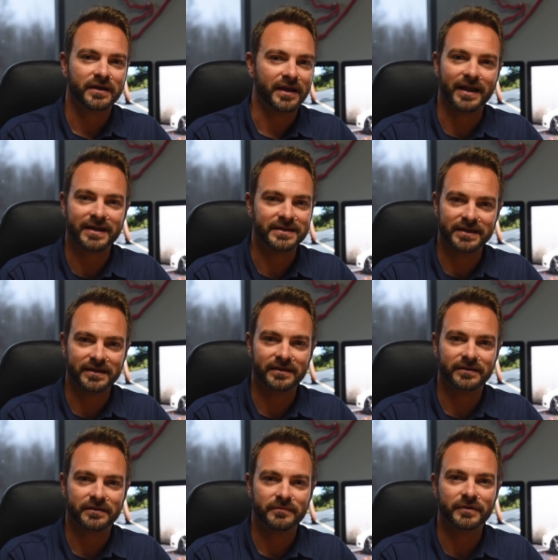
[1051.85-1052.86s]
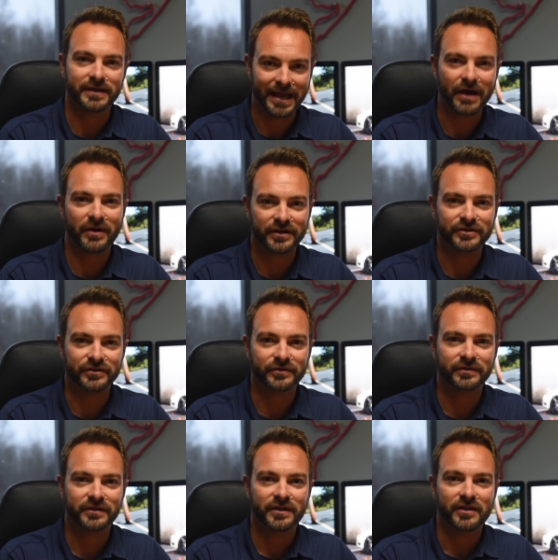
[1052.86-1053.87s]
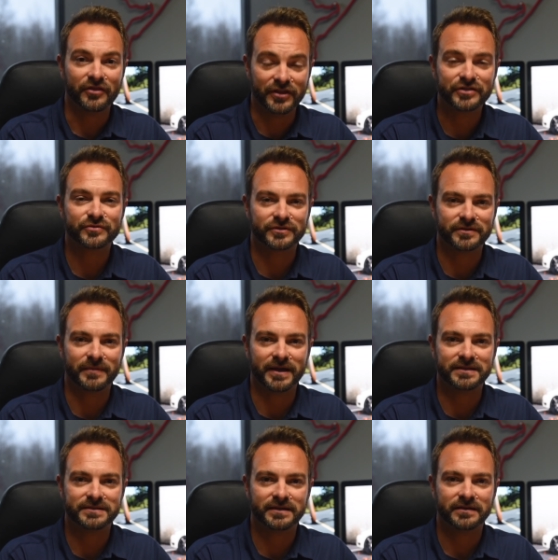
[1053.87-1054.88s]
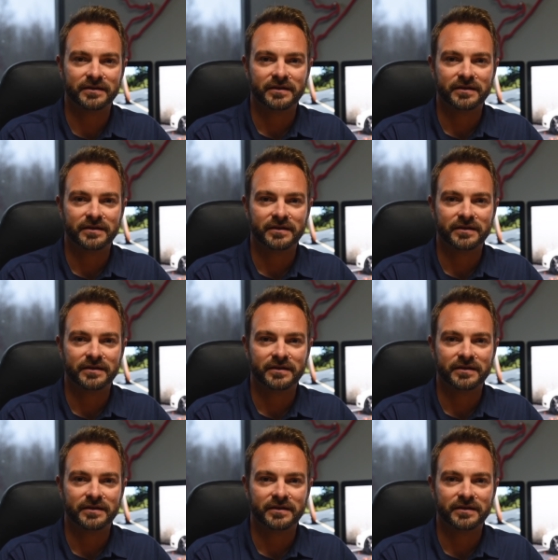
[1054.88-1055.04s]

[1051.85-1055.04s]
and I didn't, but now I do. This was amazing.